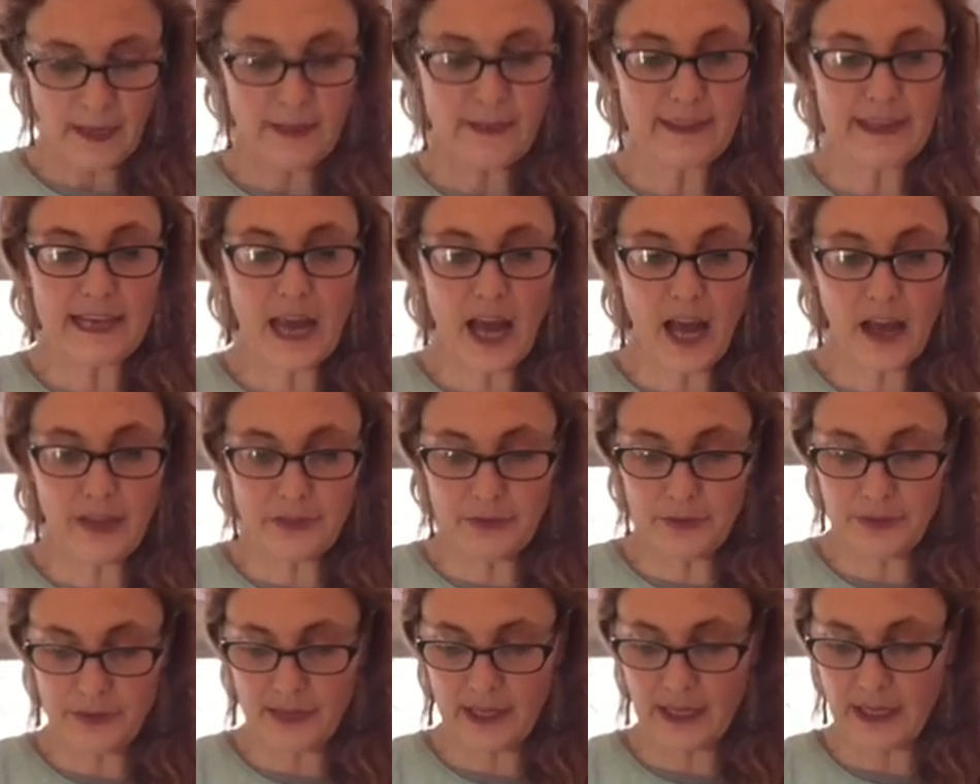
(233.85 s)
The
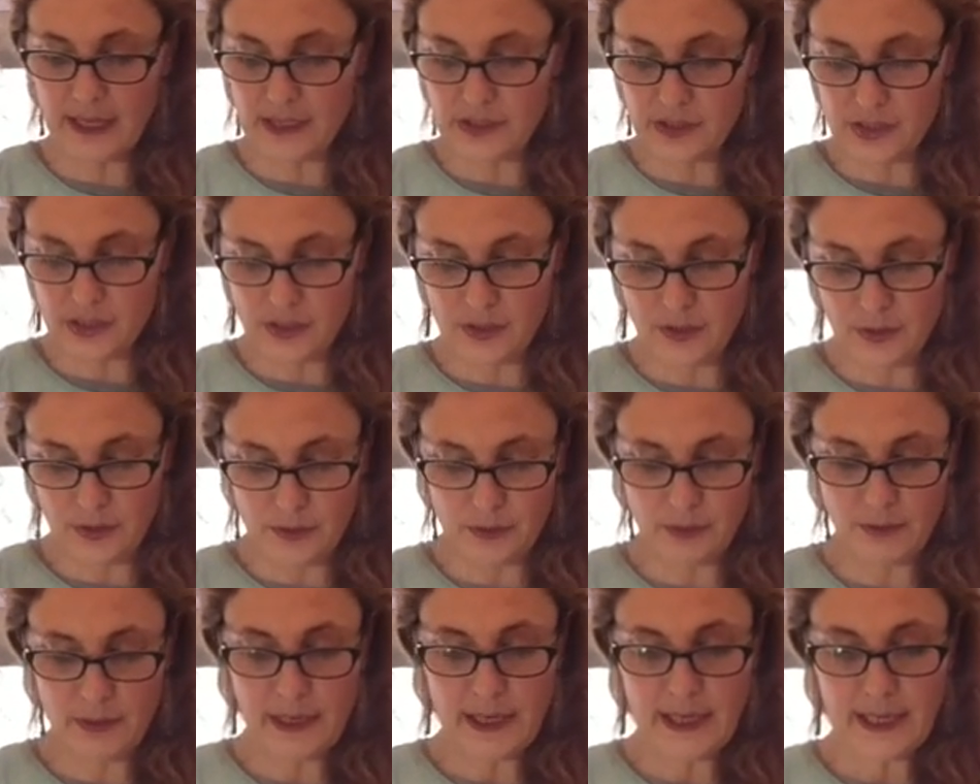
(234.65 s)
other thing I
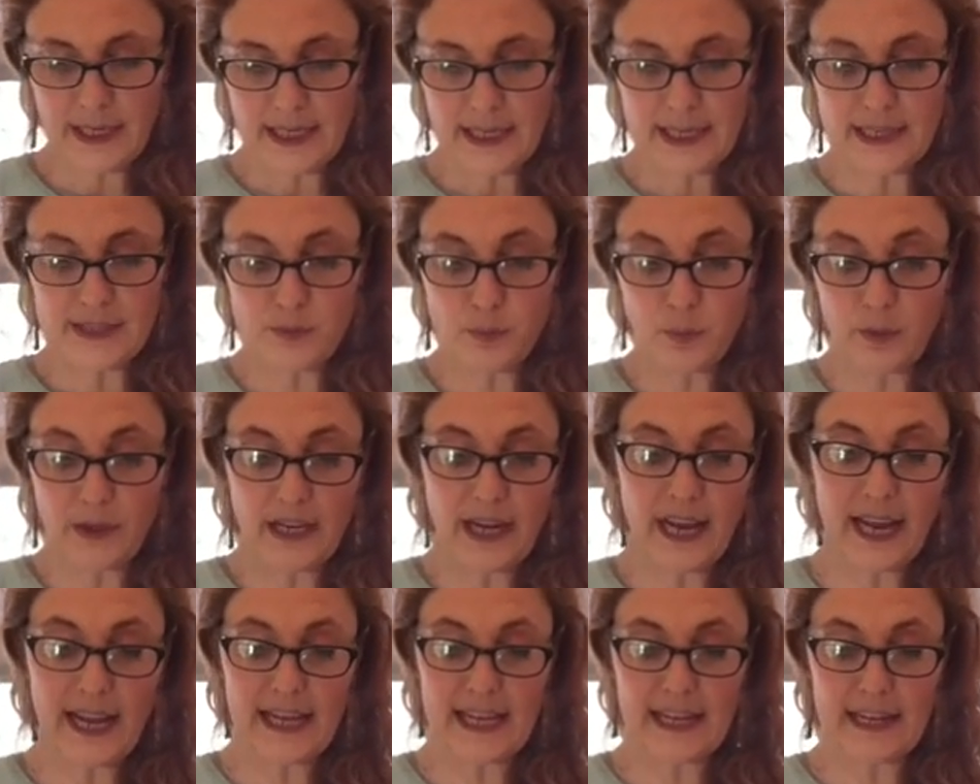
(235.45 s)
do is when
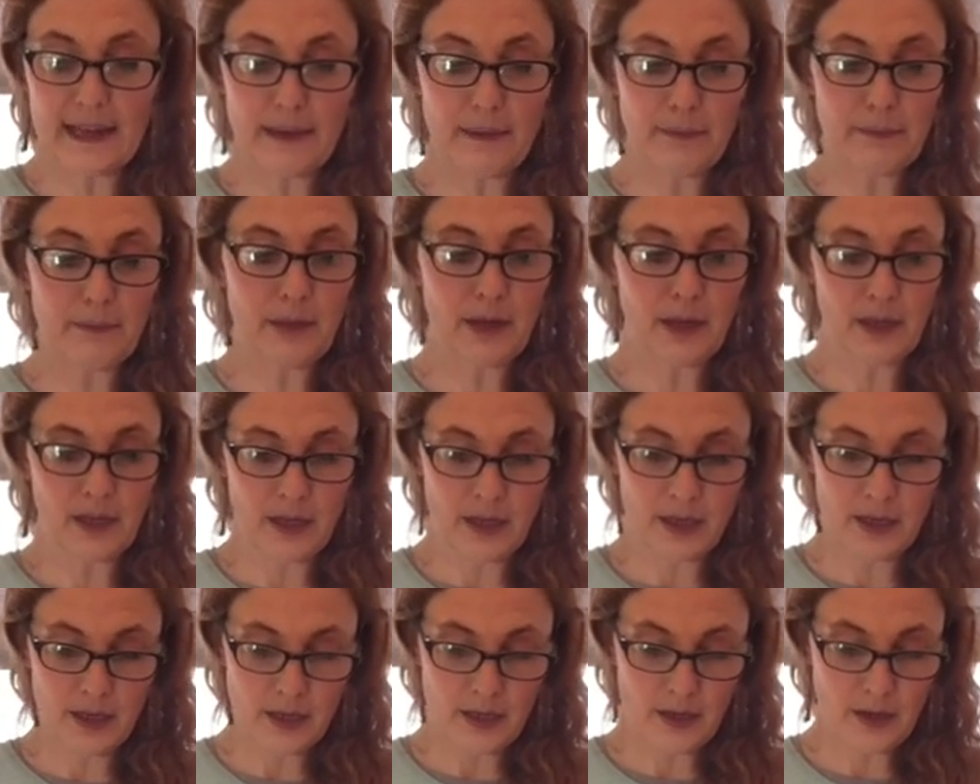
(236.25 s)
I am
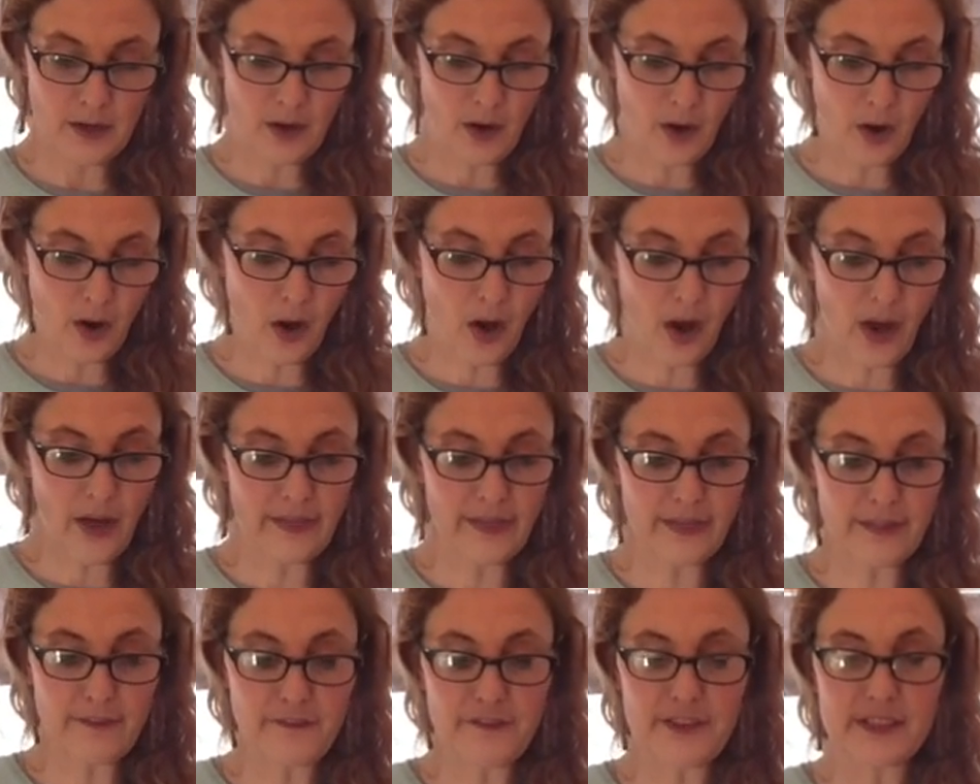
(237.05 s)

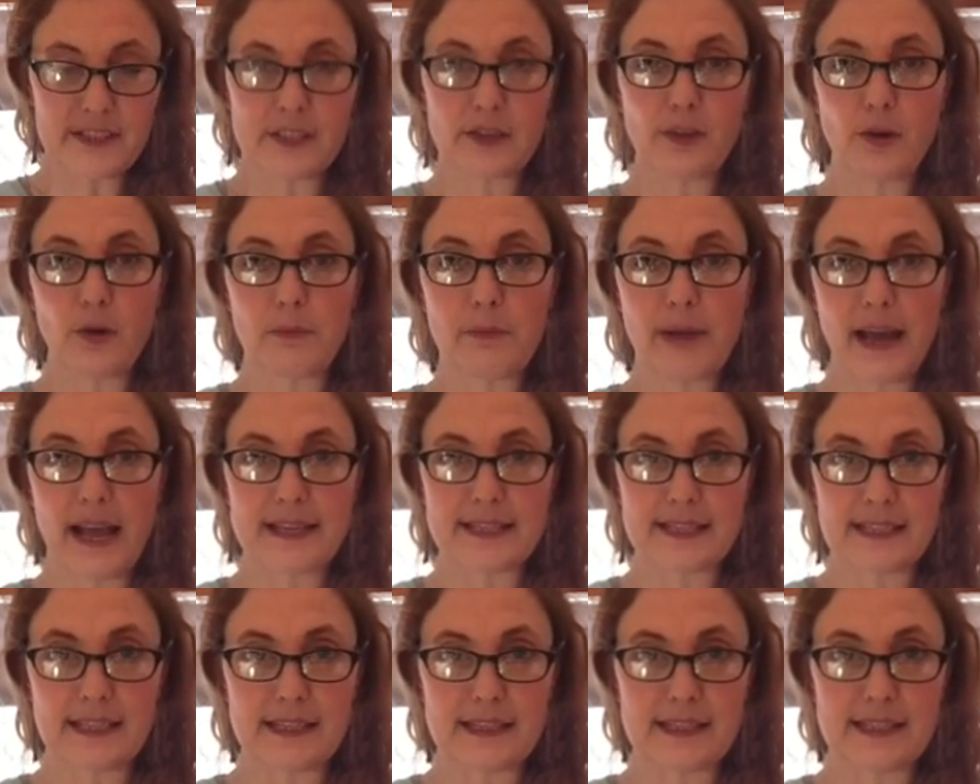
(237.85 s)
on the physical
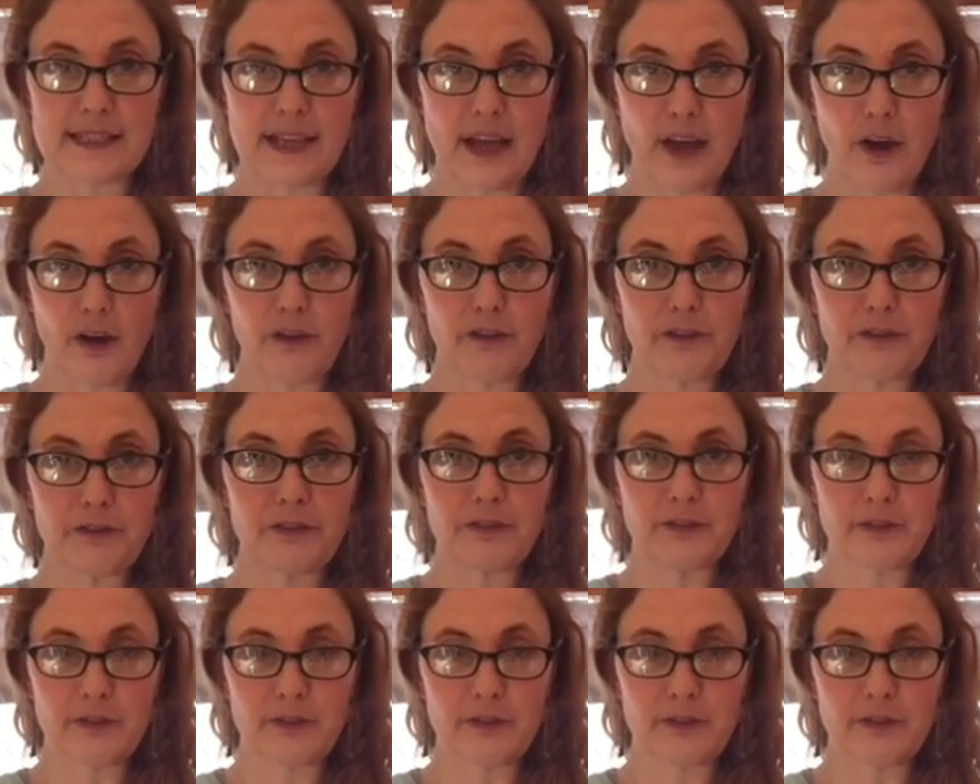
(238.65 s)
mask itself,